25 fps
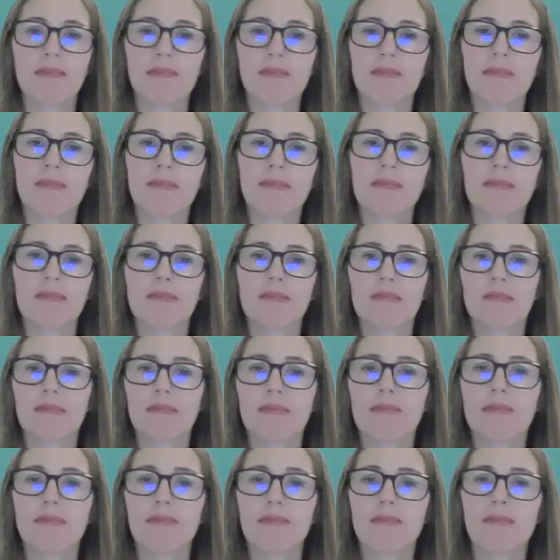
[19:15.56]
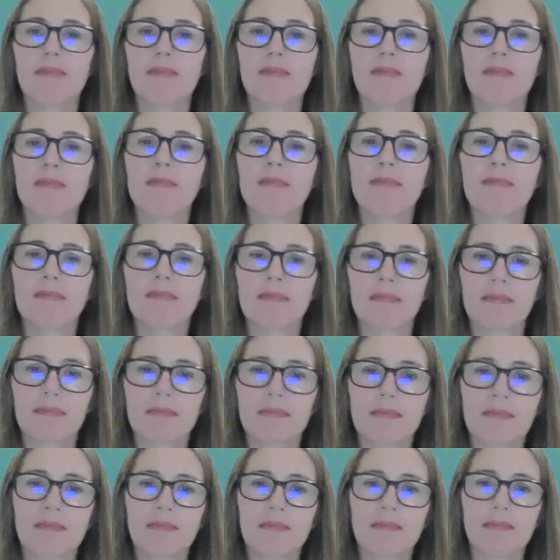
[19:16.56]
Manhattan Beach Middle
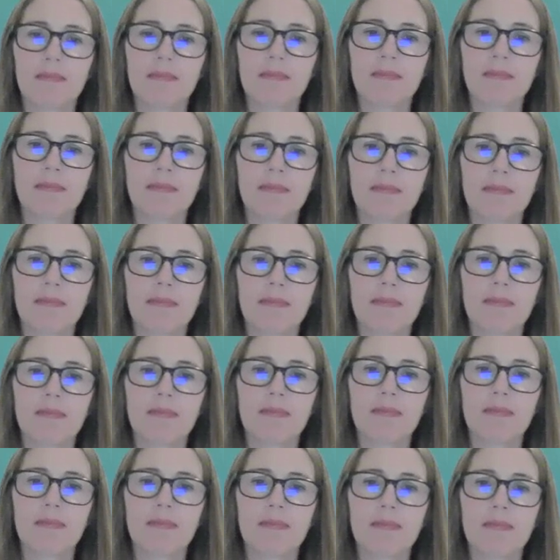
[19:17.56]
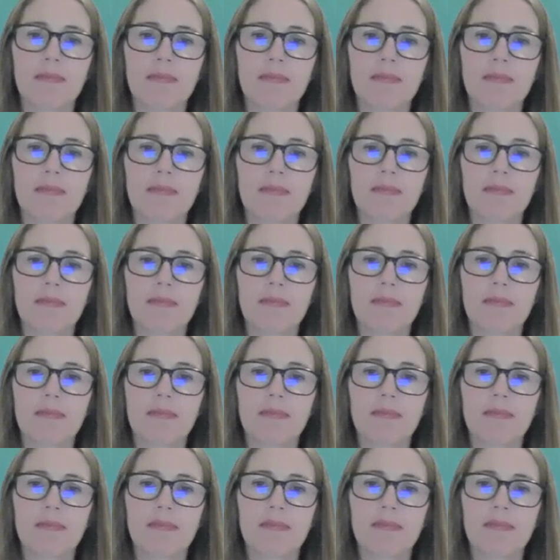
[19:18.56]
School theater
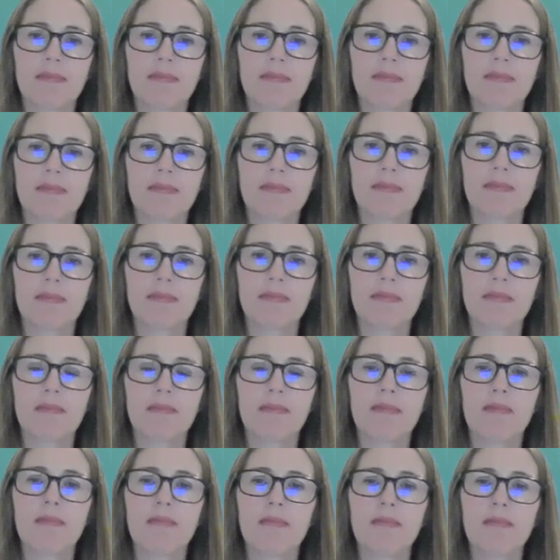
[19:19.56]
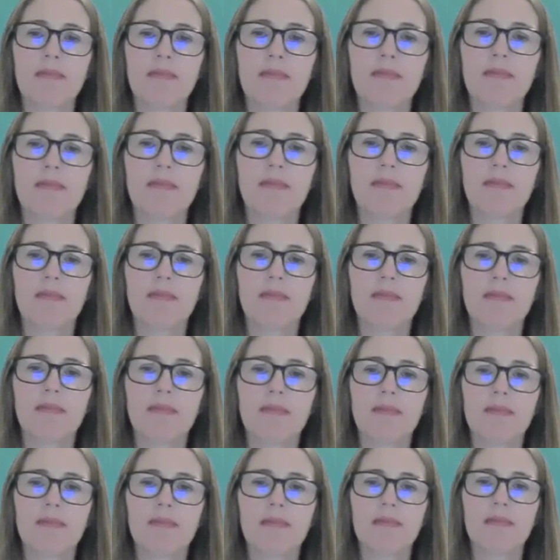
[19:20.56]
teacher and some of
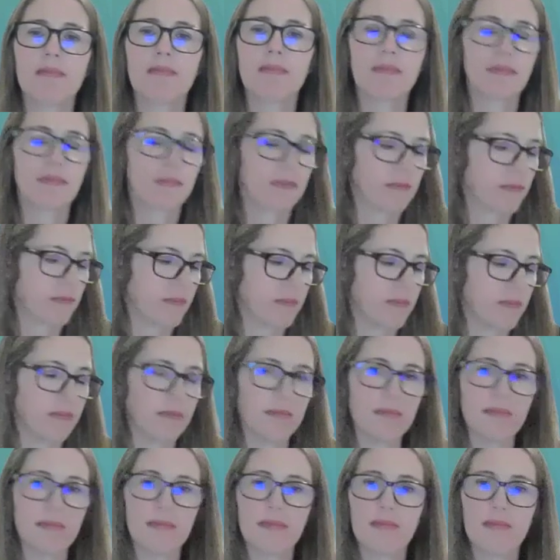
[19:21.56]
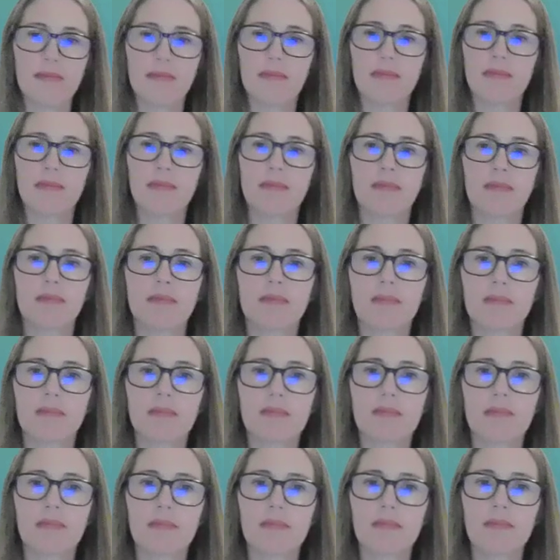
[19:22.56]
his kids,
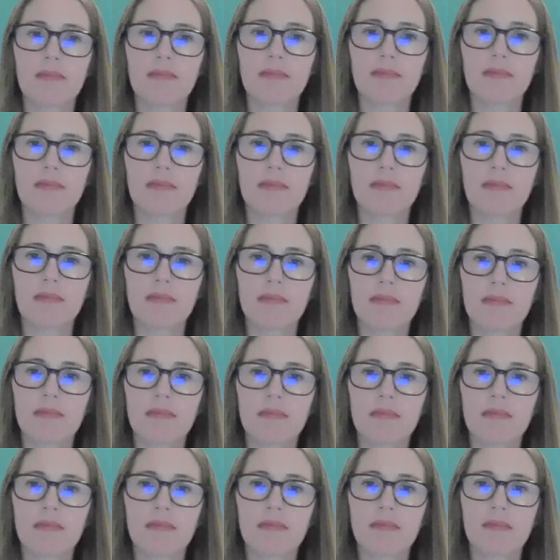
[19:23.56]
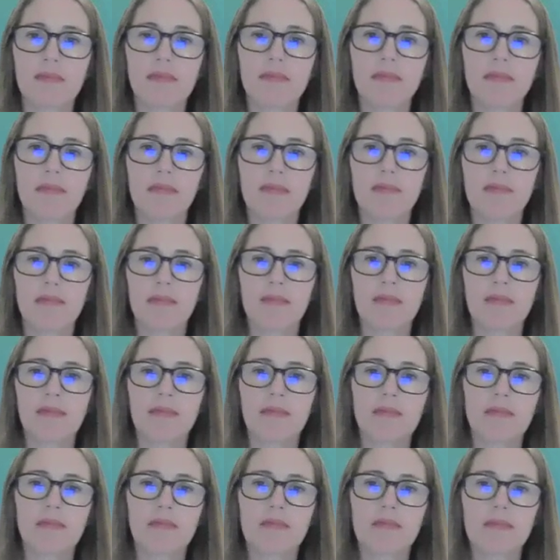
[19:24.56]
and they were lobbying
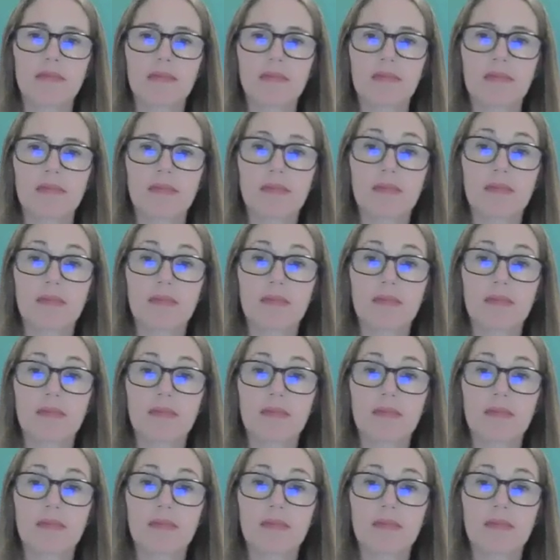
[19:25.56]
me on